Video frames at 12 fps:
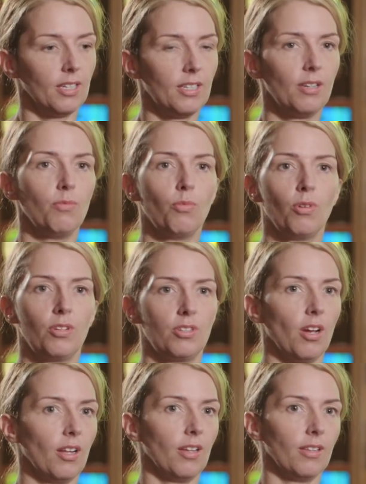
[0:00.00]
I didn't want to
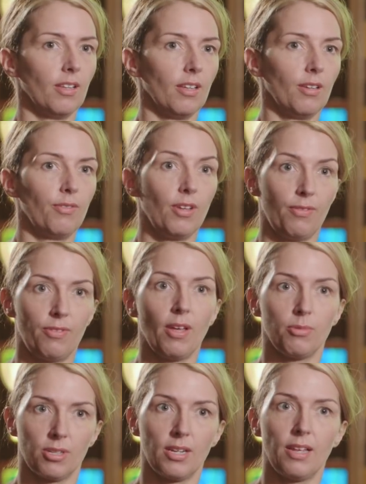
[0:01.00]
die like that. If
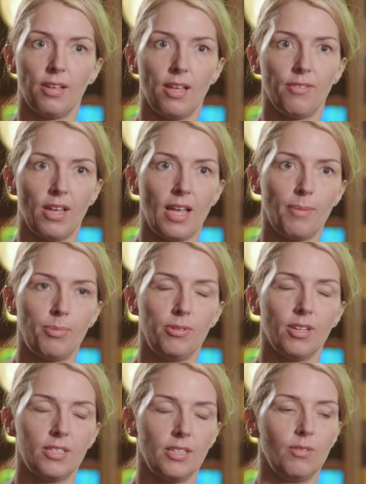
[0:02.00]
that was going to ever
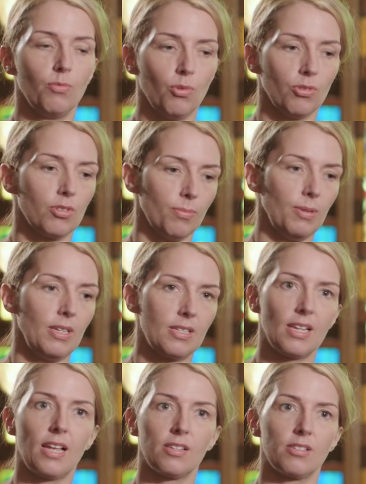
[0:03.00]
happen, I didn't want to be
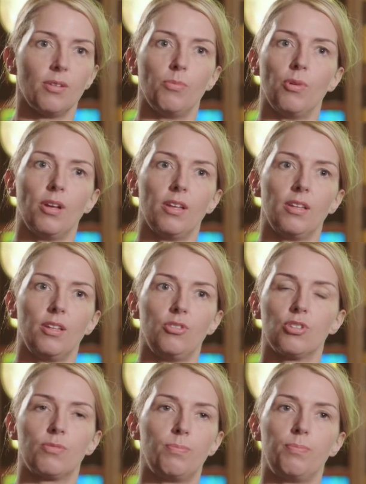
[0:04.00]
sat somewhere and
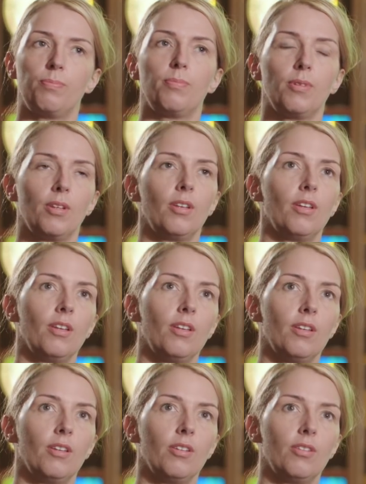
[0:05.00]
just
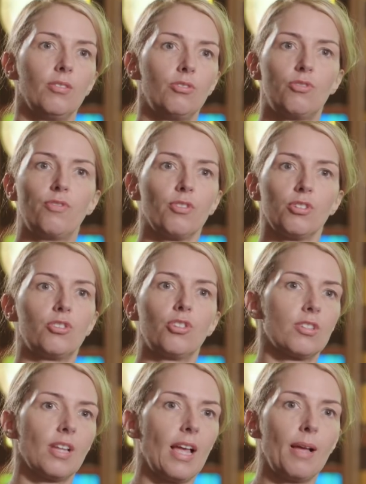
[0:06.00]
for it
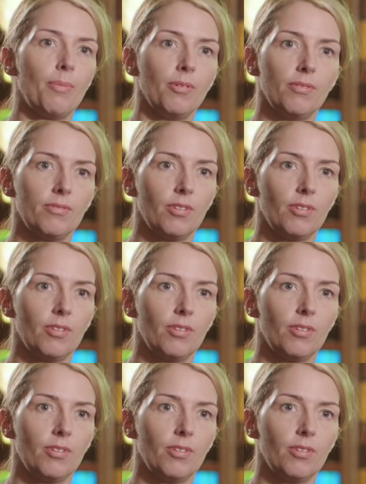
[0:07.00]
just to happen.